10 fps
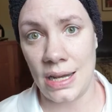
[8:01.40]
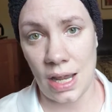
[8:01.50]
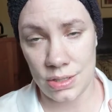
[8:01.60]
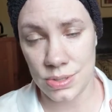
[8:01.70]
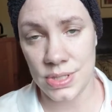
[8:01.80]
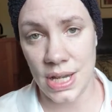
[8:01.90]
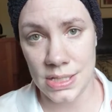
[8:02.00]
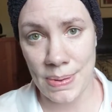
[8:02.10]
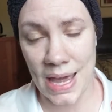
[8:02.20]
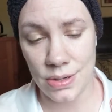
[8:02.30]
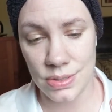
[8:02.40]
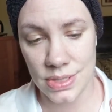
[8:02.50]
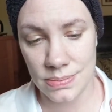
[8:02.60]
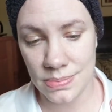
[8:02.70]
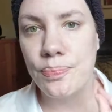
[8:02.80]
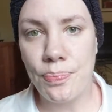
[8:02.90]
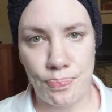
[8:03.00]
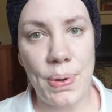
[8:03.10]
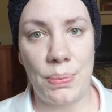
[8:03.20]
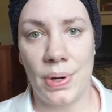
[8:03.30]
and exercise patterns.
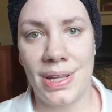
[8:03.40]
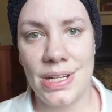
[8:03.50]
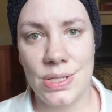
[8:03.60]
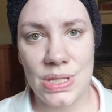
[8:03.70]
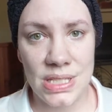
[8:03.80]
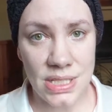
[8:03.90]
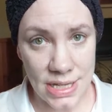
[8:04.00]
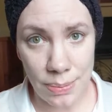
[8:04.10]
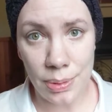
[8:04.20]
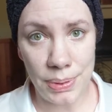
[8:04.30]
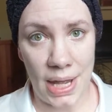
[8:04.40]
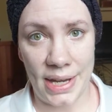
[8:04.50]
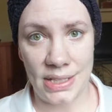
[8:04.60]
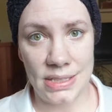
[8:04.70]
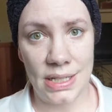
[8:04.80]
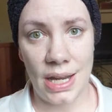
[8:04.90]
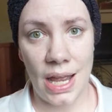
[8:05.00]
But we're going to do this double blind.